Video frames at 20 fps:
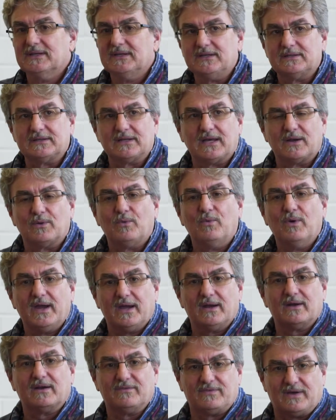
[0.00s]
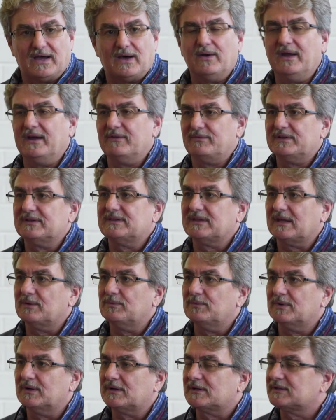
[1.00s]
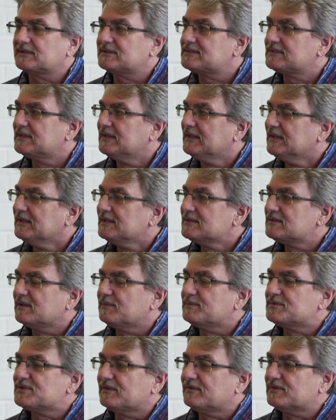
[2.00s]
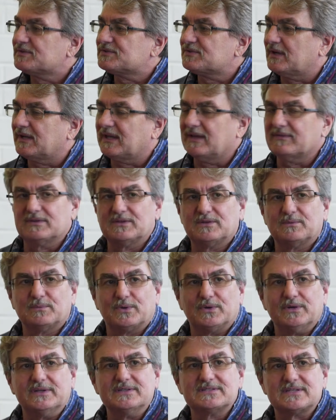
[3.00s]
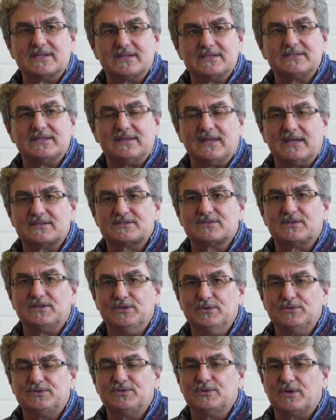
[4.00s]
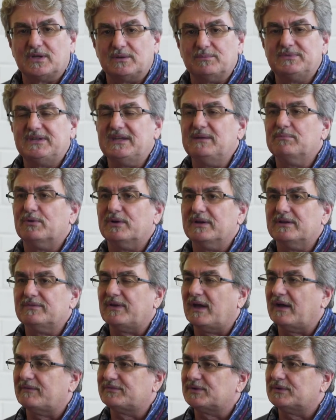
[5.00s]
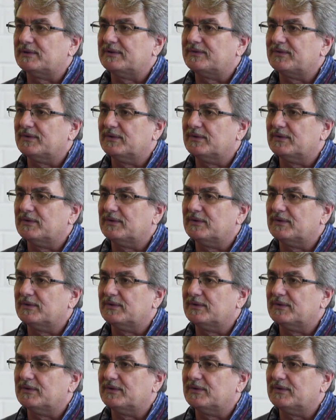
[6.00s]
You're not aware of how everything works. So the observer's trying to give a little more insight to that so you two can debrief after it's